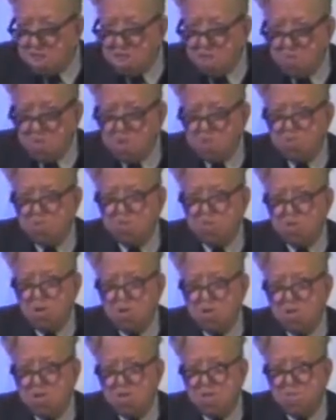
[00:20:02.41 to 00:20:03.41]
What are you
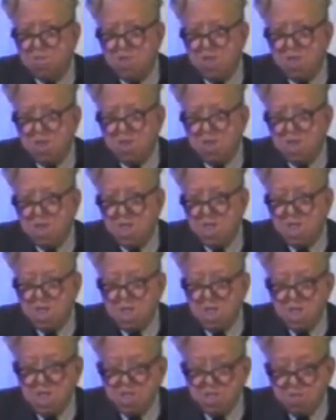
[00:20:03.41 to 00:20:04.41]
talking about?
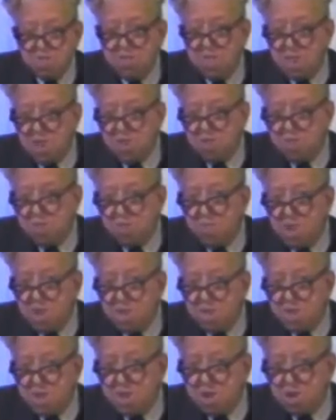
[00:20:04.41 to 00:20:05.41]
so then I
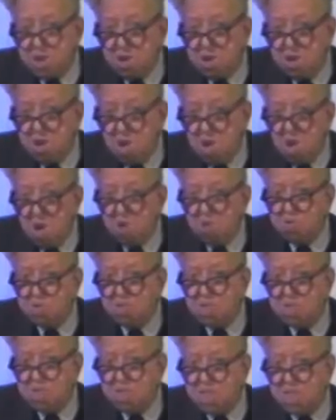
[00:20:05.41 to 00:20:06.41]
reminded her, oh,
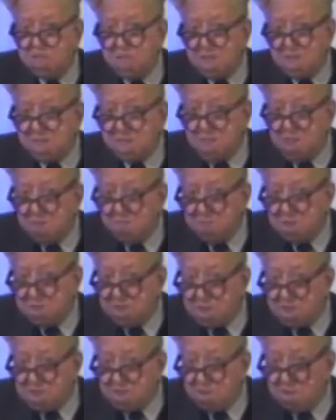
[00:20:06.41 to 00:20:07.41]
she said, that camera
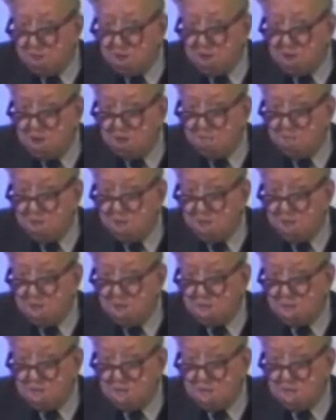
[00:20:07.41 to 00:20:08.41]
that you wanted to buy.
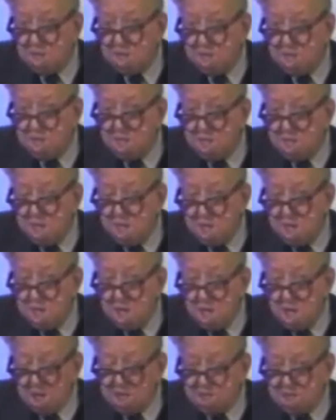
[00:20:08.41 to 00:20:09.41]

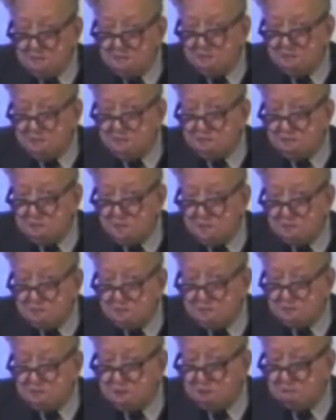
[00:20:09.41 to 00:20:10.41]
I said, yes, I
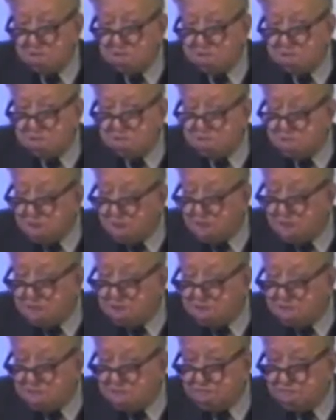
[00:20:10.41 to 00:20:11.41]
can show it to you tonight
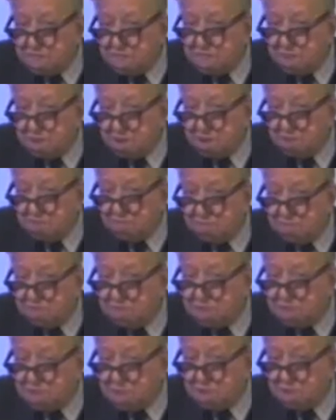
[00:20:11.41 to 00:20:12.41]
at the theater after
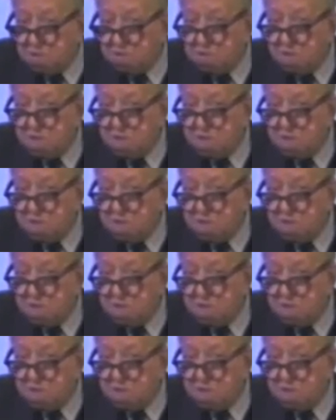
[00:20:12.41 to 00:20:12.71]
the show.